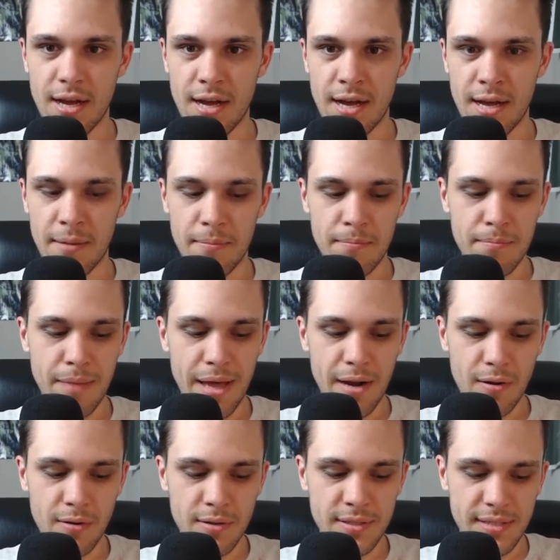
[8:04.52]

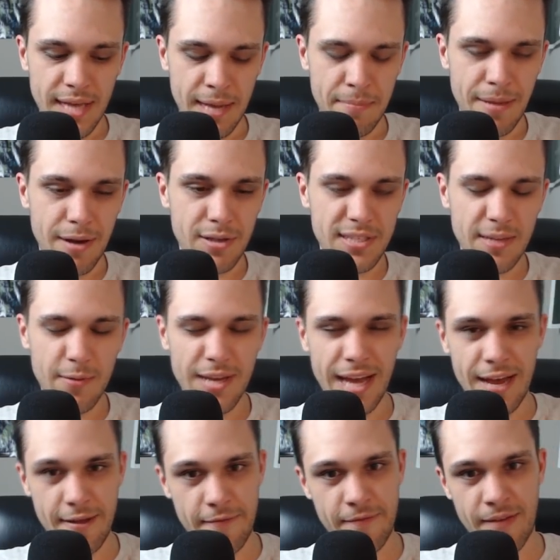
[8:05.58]
medals and medals that we
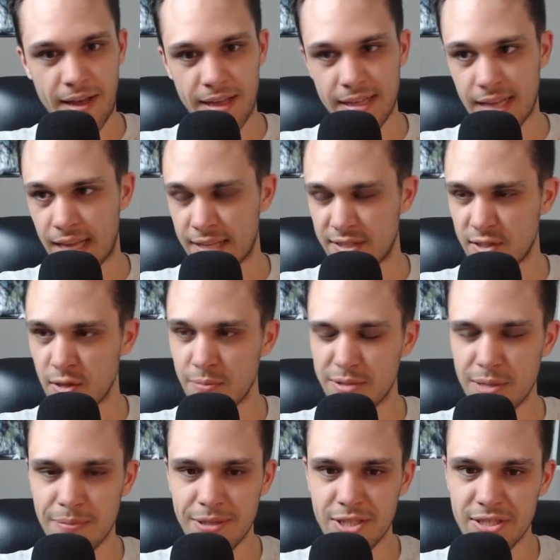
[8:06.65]
kind of
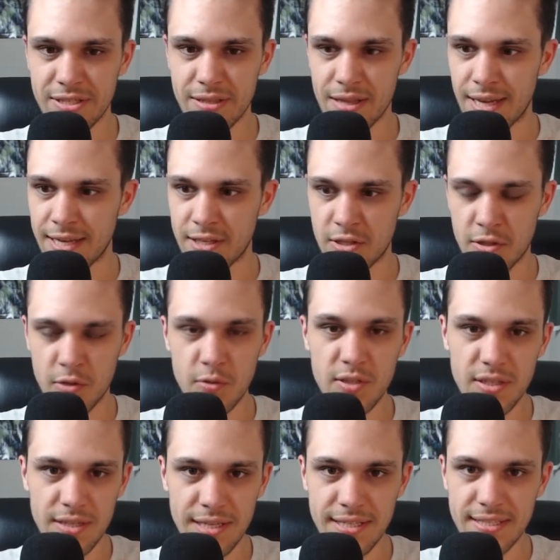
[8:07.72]
assume to be just like
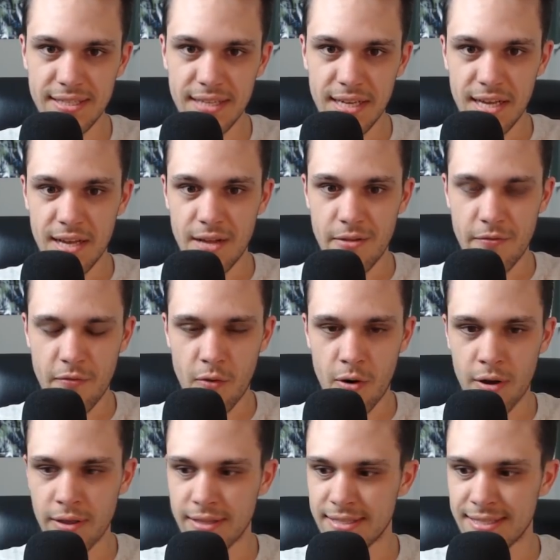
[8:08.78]
useless
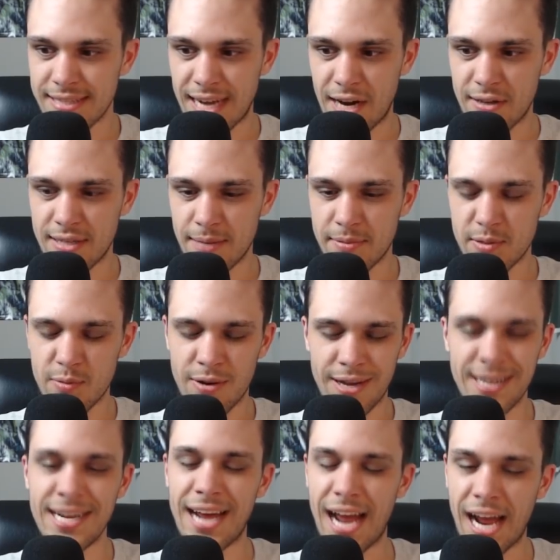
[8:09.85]
for this entire time as well,
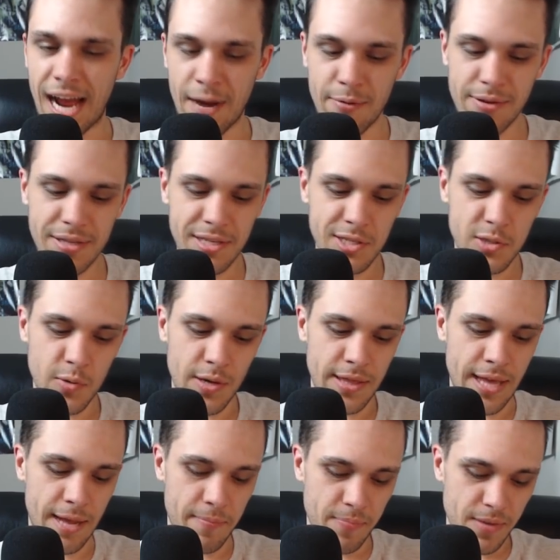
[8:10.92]
and I really
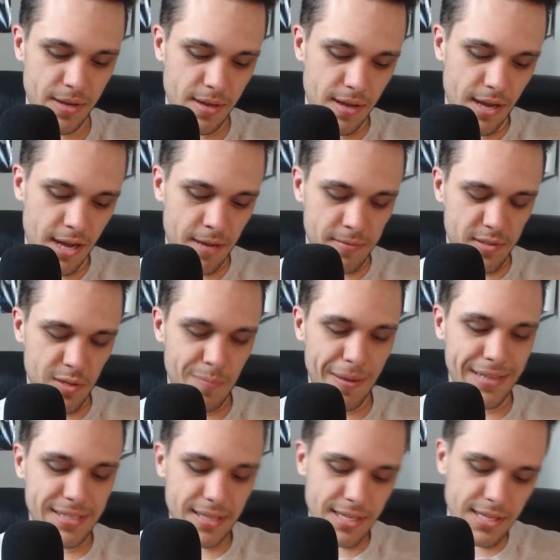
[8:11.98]
enjoy that. So
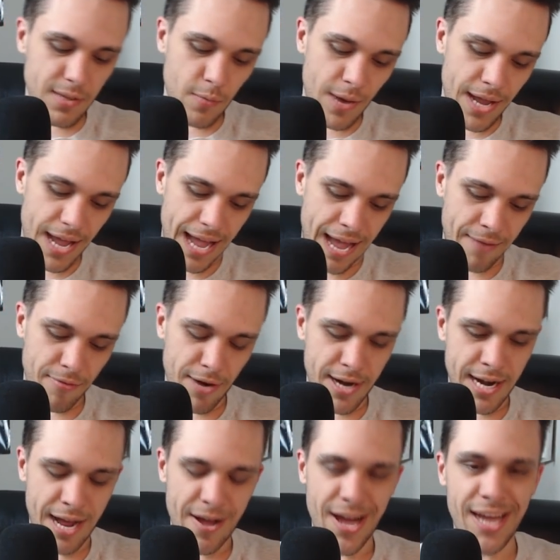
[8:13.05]
basically the way I have it
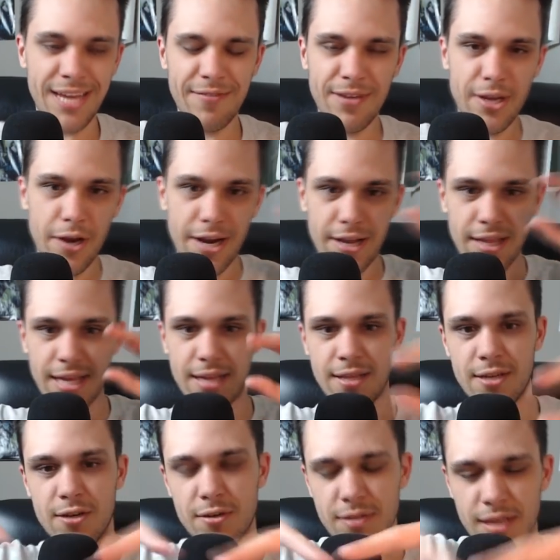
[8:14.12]
right now, I even created like a
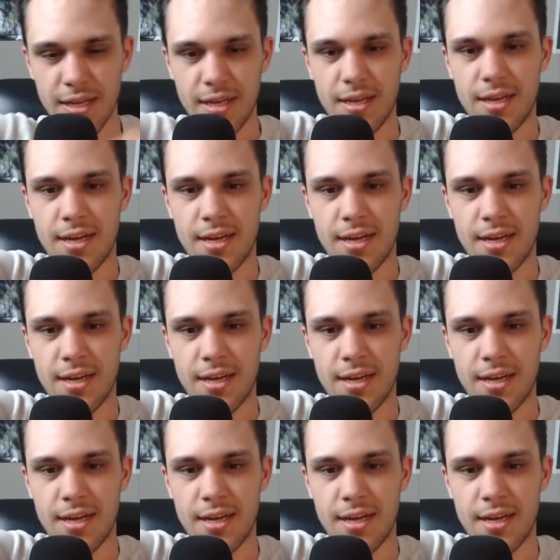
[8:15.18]
little